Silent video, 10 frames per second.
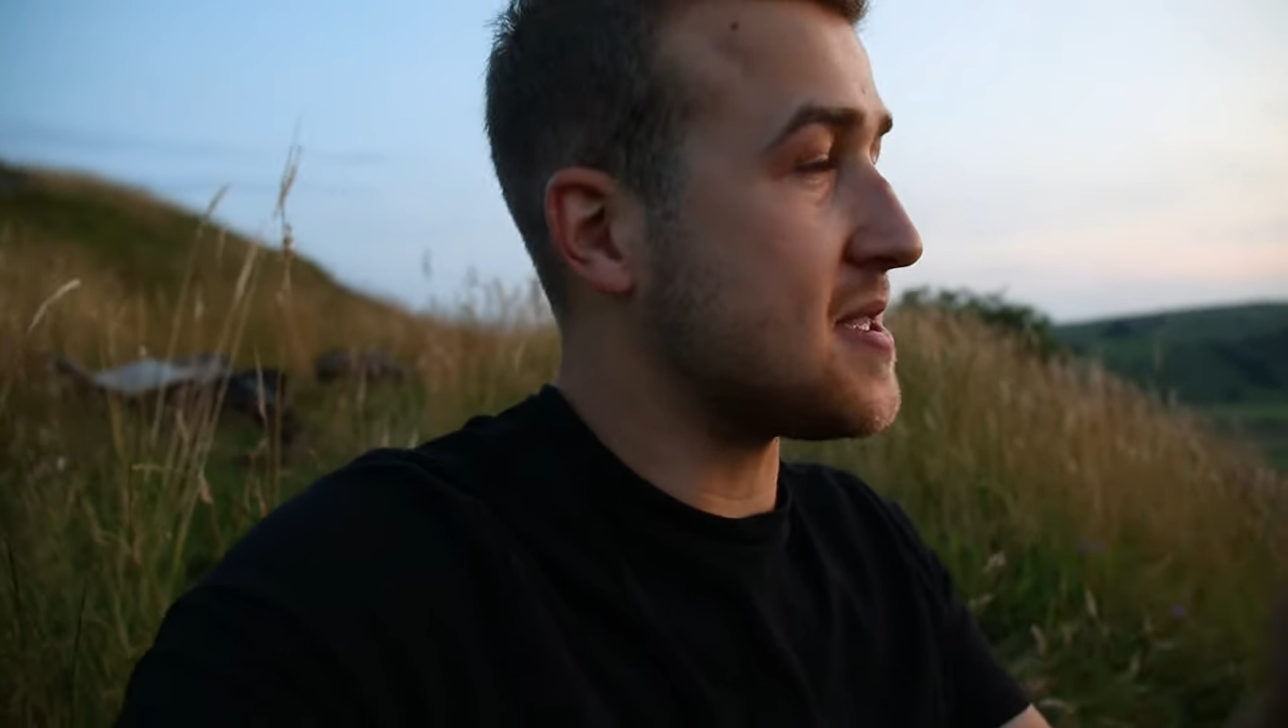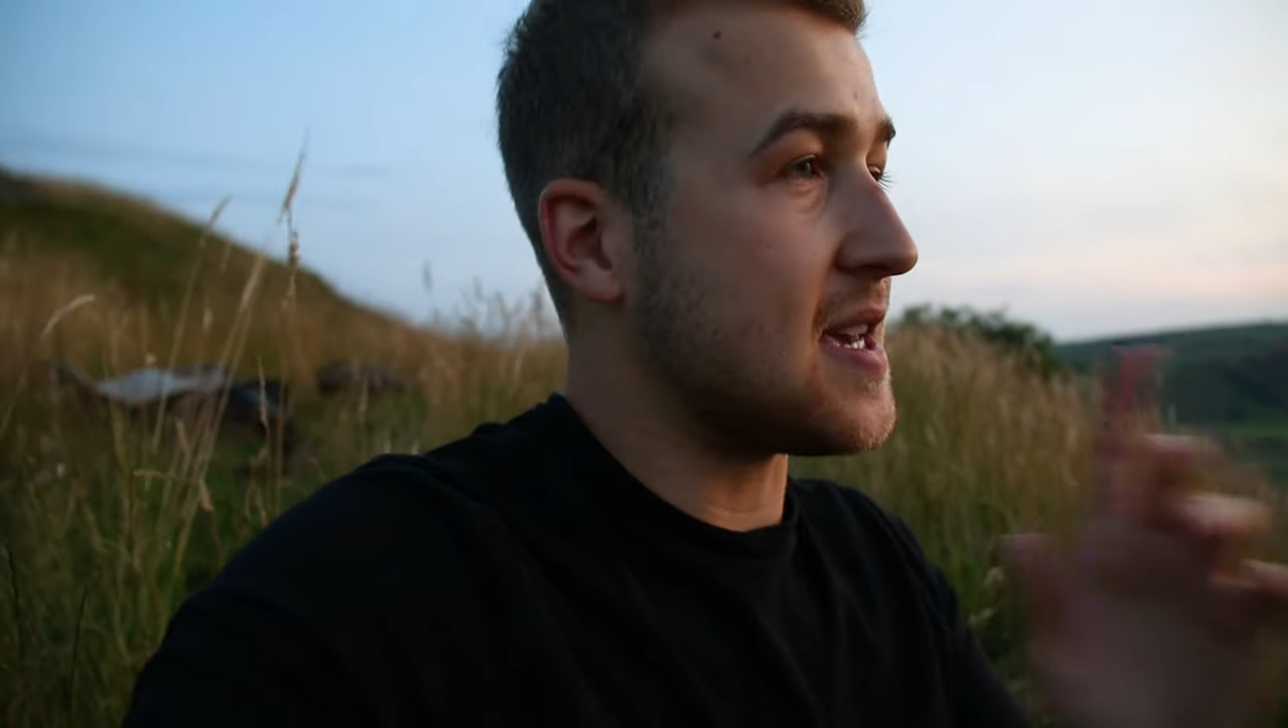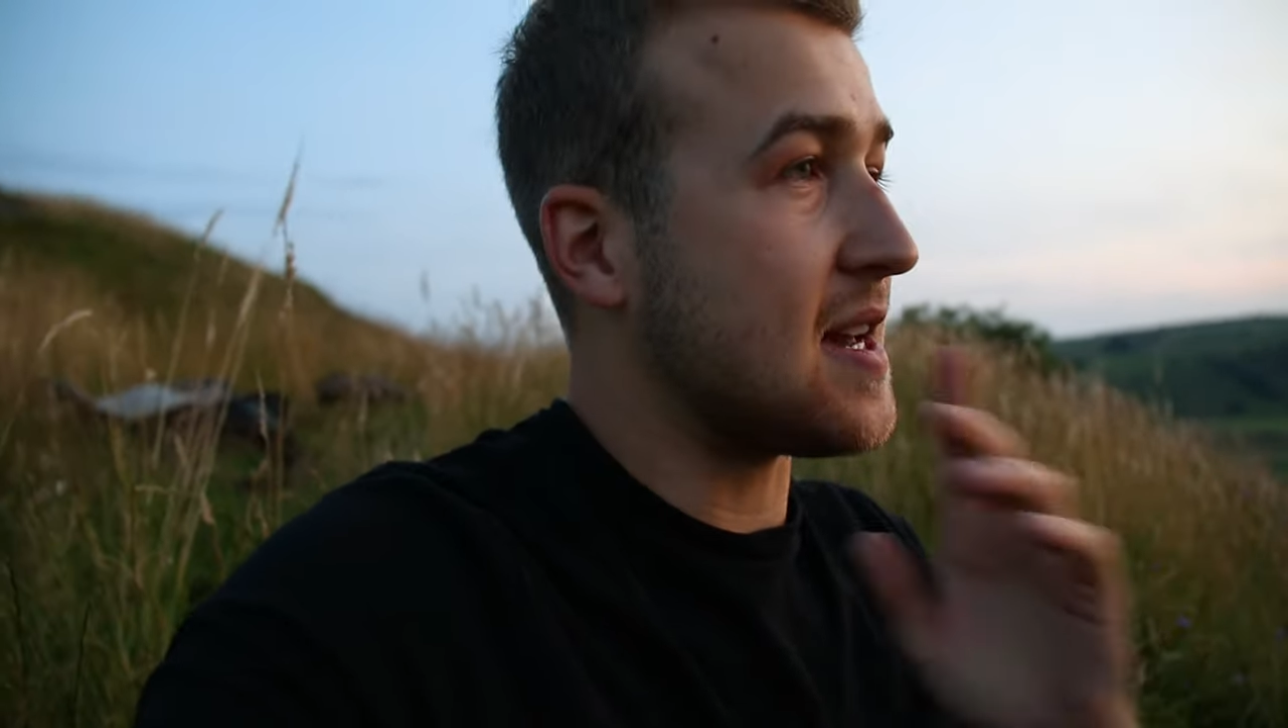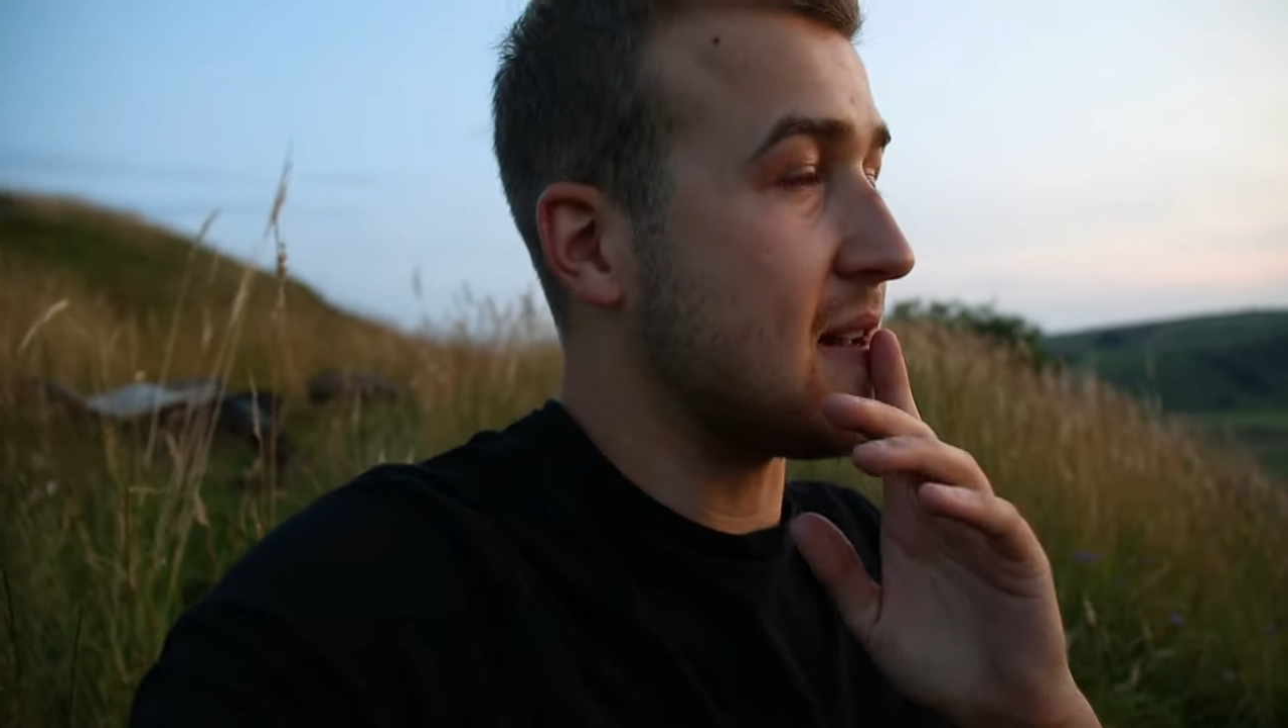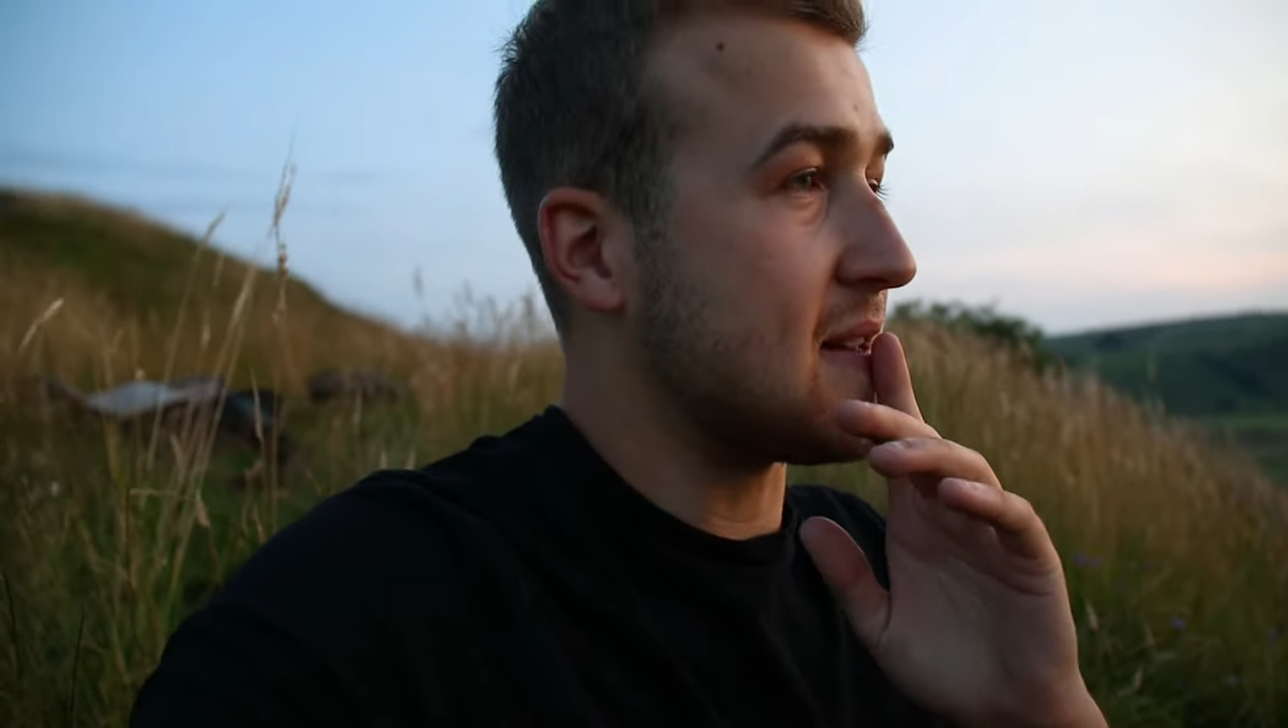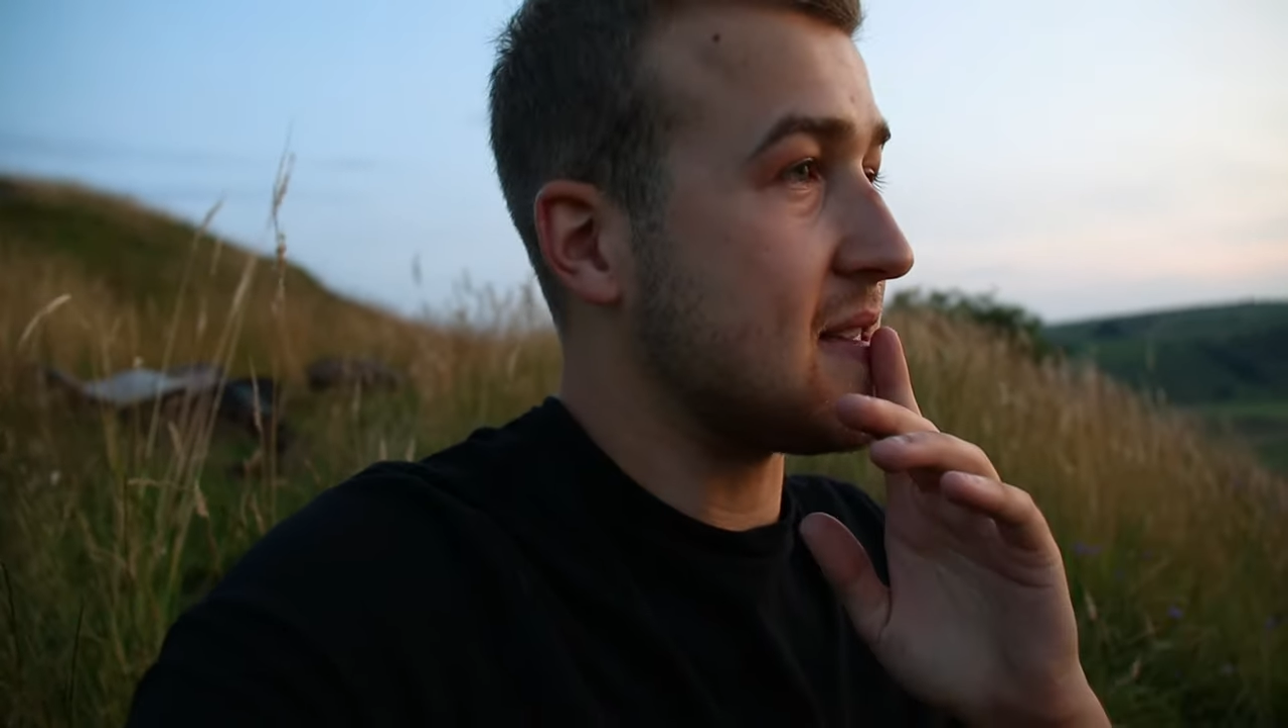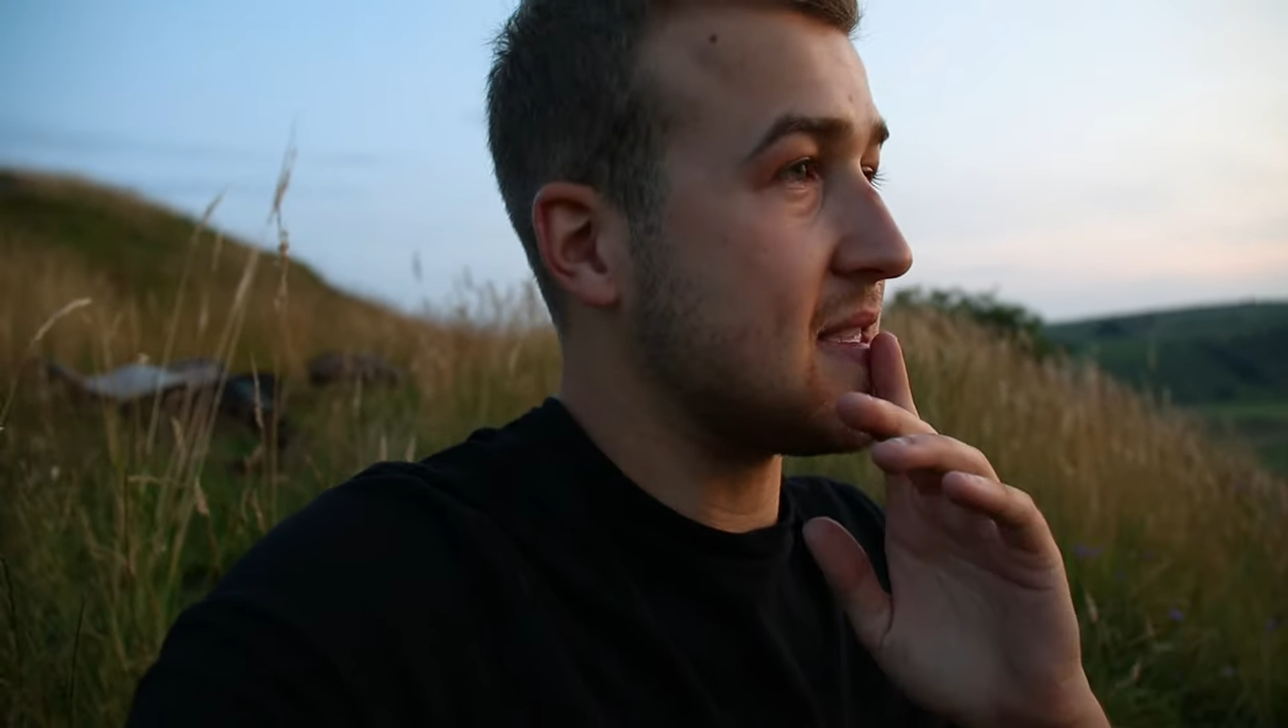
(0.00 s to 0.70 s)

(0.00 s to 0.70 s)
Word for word: the uh,